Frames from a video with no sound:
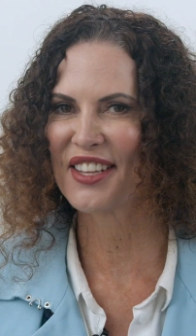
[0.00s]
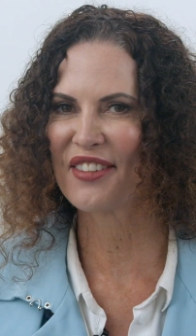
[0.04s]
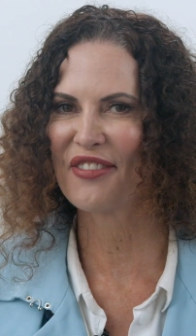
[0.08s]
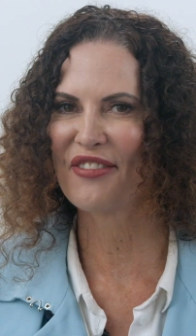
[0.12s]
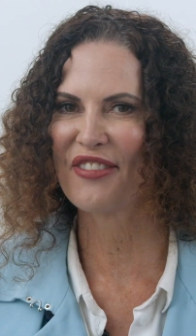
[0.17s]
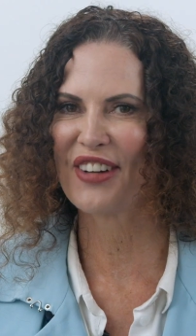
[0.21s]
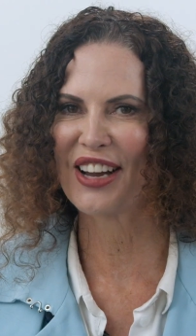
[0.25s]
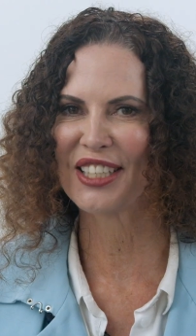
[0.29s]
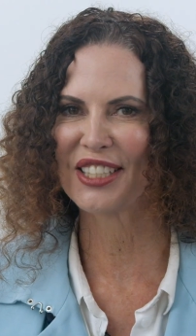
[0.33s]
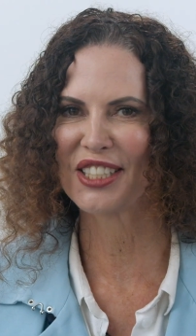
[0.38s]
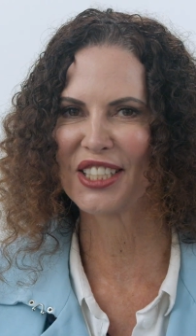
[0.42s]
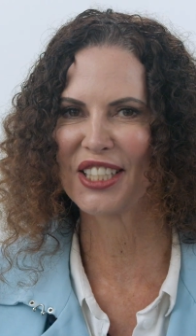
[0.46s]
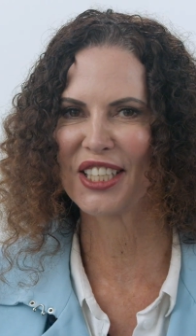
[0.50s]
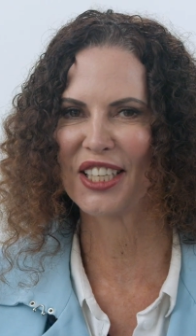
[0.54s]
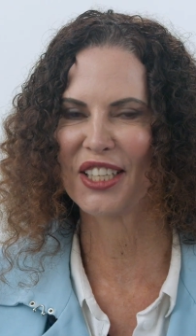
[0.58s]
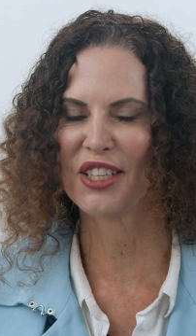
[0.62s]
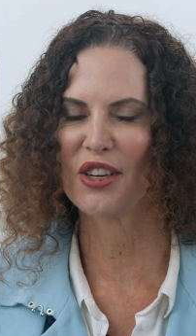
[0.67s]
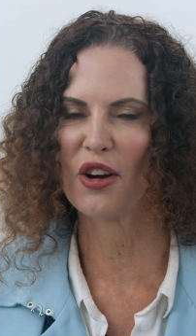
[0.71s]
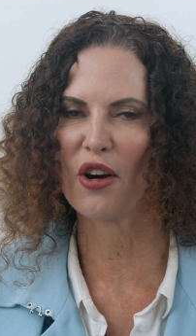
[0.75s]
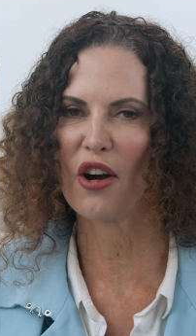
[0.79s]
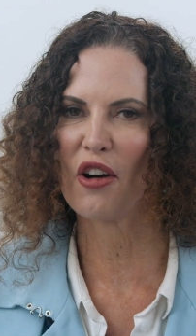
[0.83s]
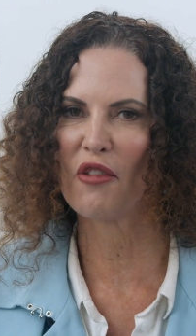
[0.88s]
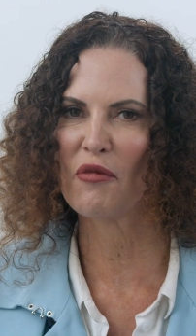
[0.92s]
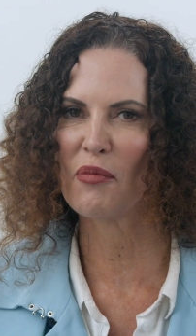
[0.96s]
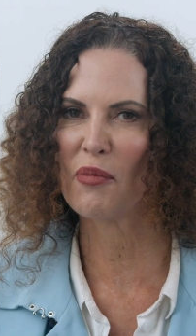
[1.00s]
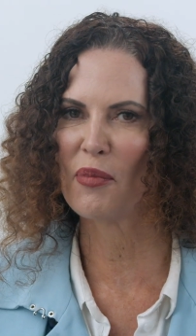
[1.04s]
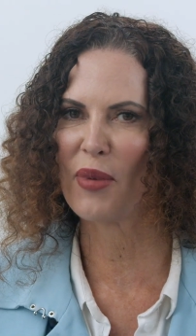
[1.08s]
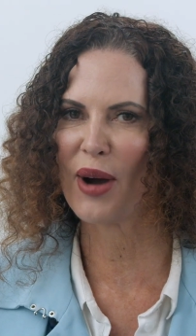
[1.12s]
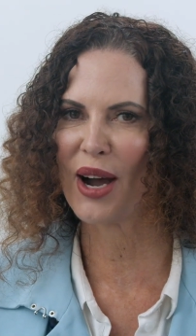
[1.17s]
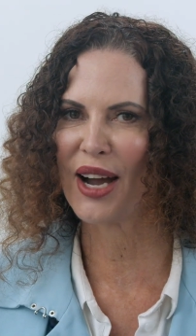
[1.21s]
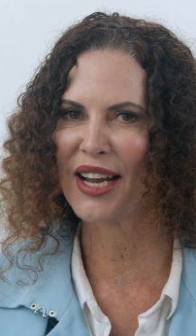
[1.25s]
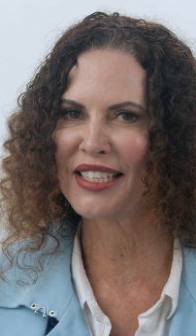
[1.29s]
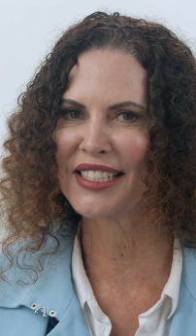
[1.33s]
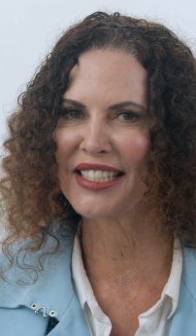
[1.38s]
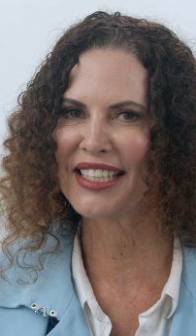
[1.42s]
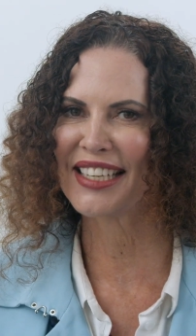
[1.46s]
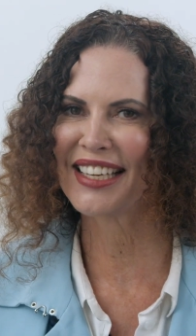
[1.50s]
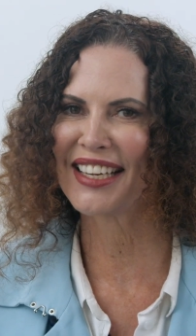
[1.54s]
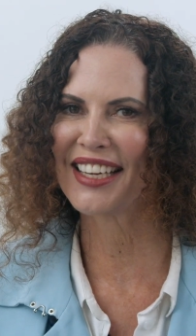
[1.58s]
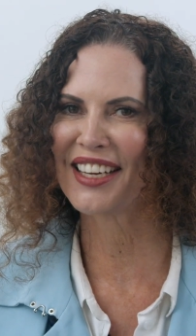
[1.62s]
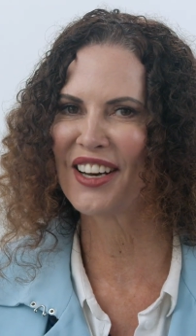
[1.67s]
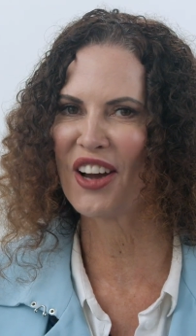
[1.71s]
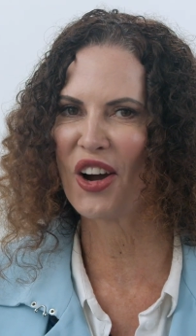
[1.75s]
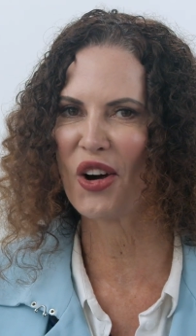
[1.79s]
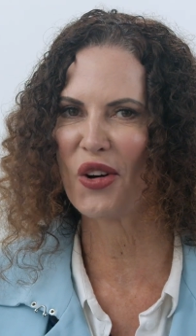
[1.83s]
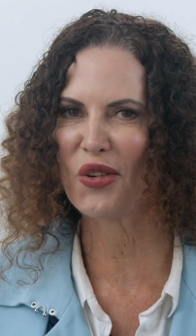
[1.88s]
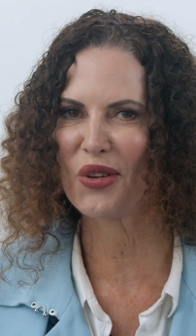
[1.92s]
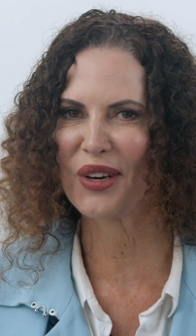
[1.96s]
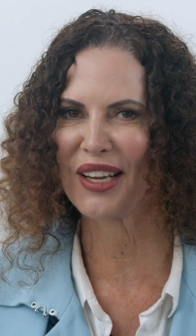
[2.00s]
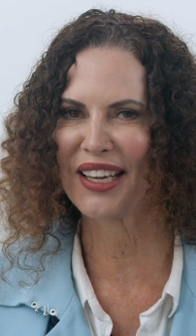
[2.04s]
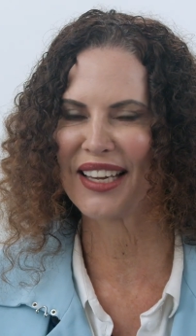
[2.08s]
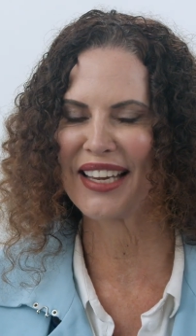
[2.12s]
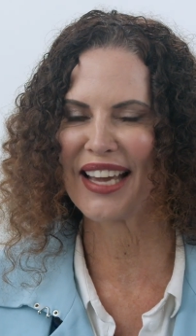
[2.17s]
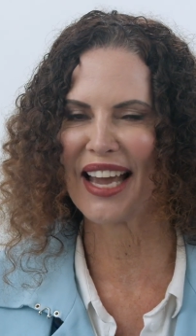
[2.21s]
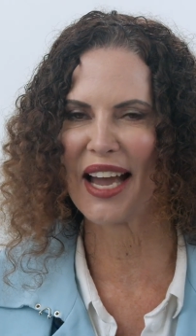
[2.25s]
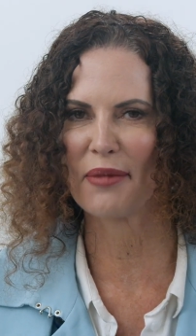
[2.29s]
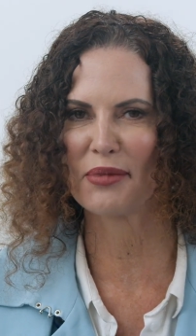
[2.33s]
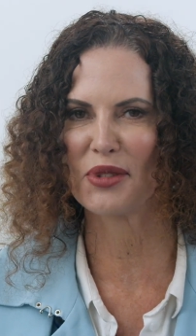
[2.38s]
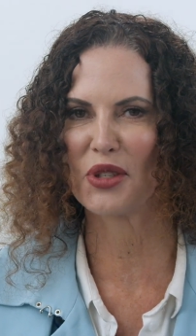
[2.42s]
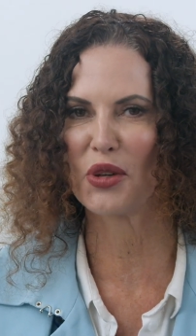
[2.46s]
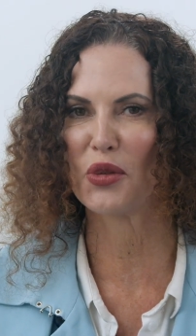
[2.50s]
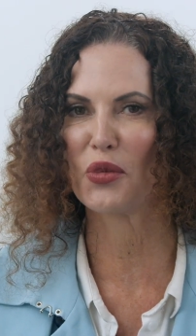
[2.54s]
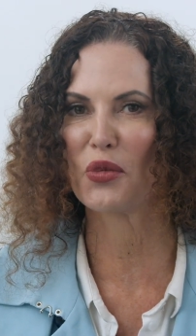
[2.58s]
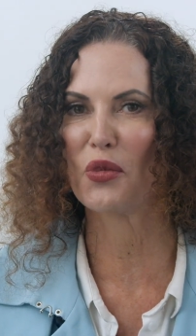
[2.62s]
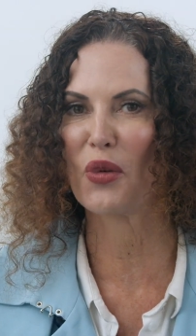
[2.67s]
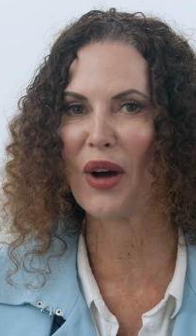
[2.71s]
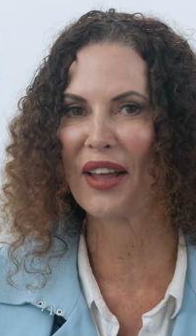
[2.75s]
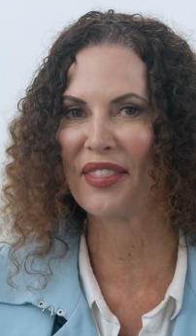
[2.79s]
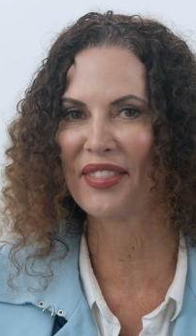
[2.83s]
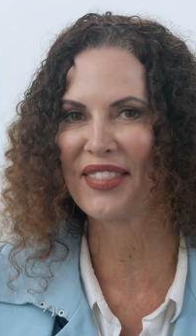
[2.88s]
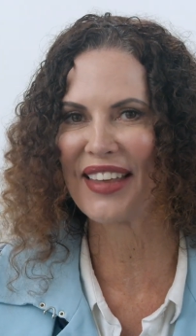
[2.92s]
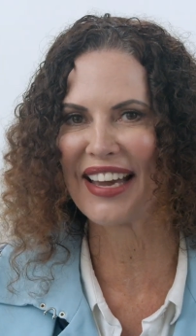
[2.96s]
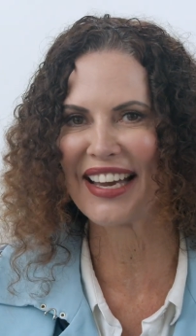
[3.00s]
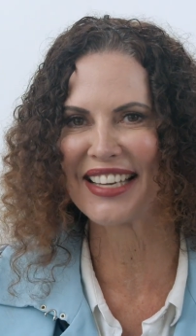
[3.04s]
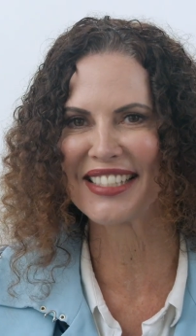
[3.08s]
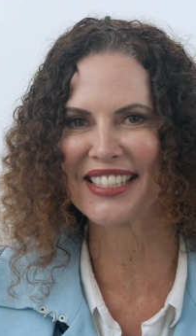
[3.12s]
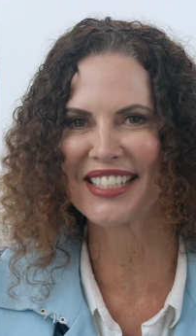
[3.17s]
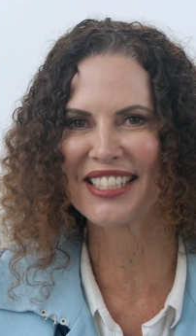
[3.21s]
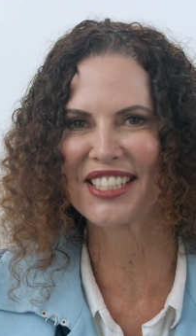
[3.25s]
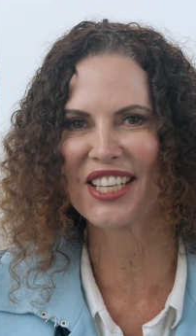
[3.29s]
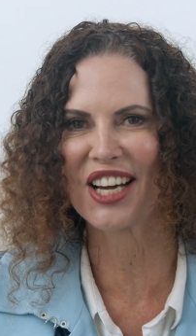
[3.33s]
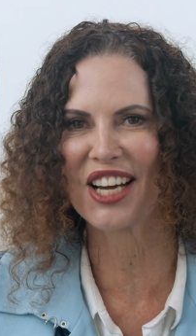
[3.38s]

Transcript: the function of binding and holding up to 1,000